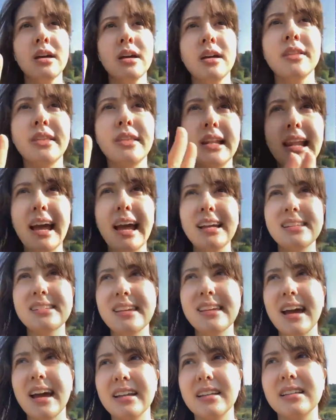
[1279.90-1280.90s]
The light
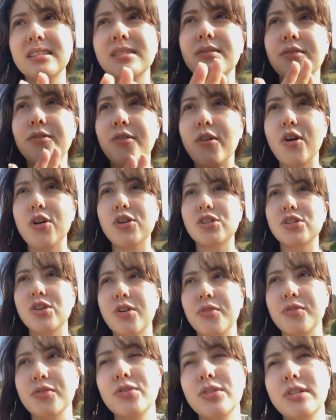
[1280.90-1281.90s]
side version
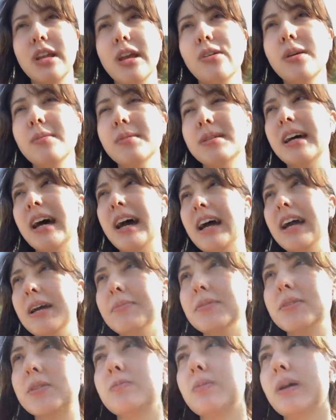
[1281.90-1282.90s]
of your Enneagram type
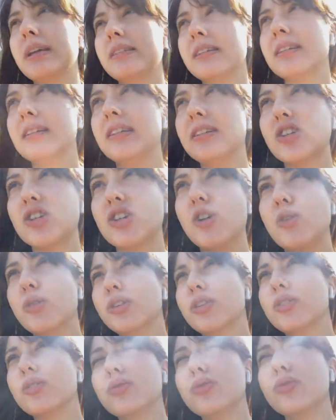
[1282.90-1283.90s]
is basically
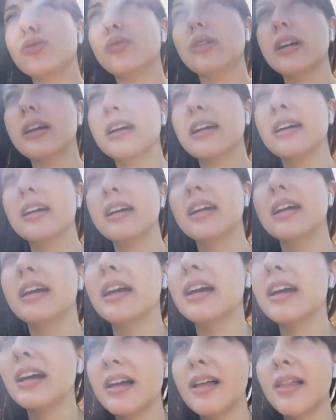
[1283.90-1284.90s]
showing you
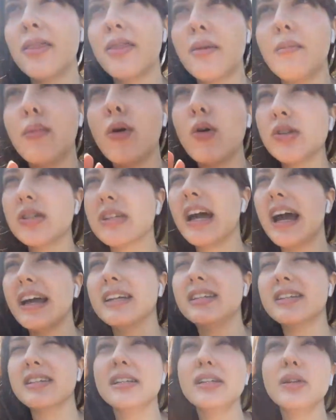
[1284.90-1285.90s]
the most
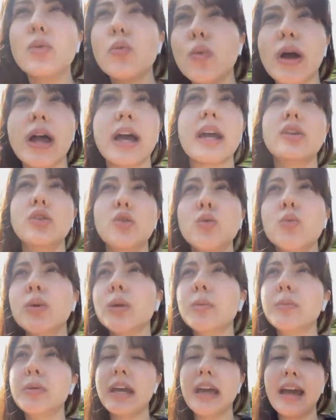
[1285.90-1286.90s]
ideal way you
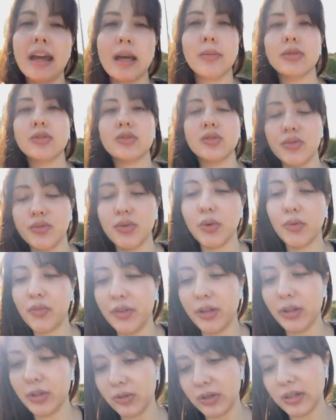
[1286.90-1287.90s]
will be able to
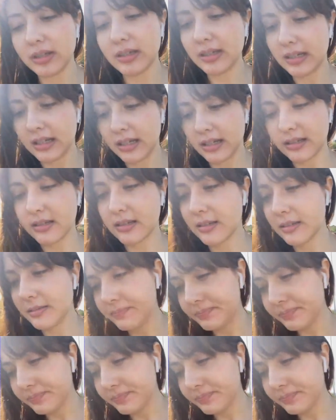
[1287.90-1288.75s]
fulfill your instincts.